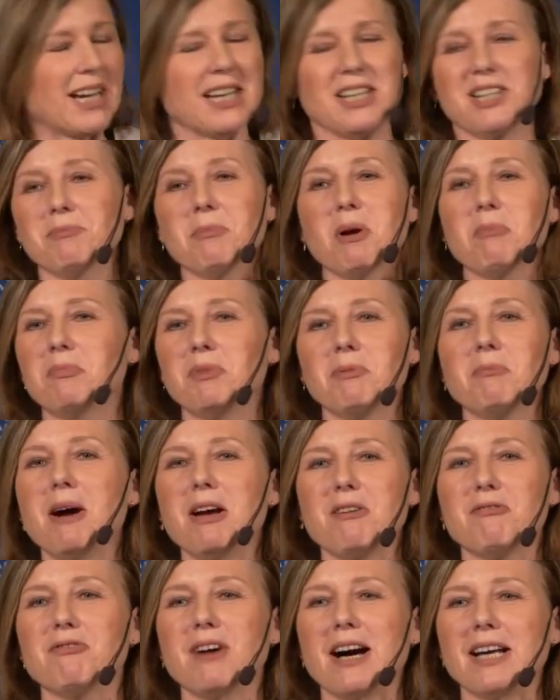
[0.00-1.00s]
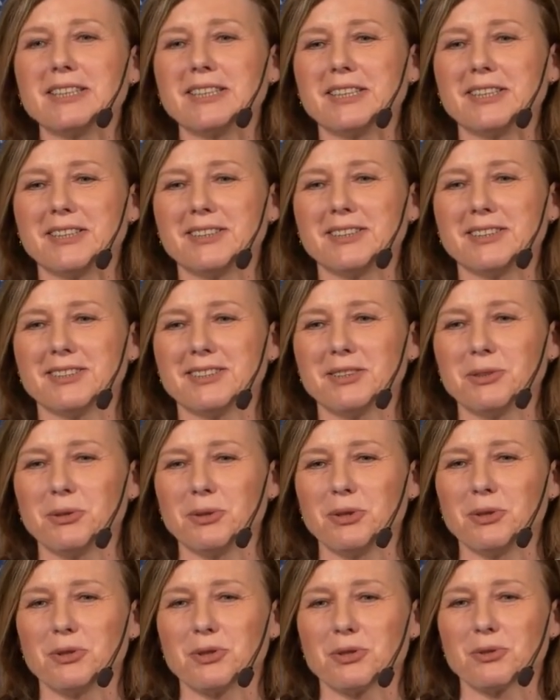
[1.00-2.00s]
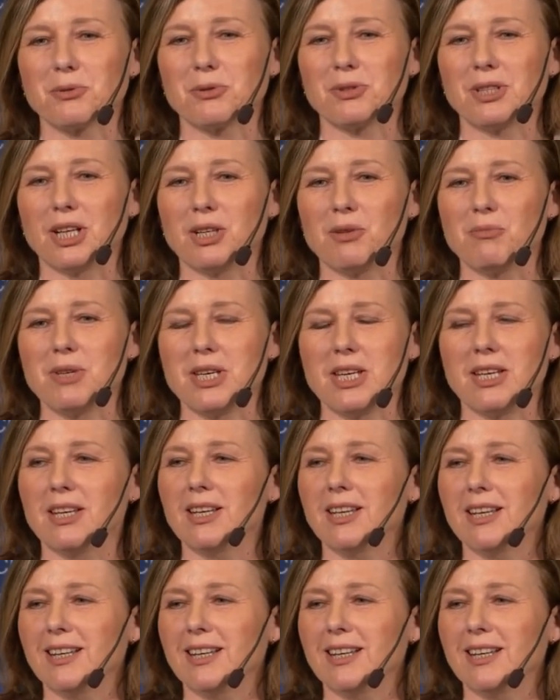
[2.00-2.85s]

I remember my father who used to tell me,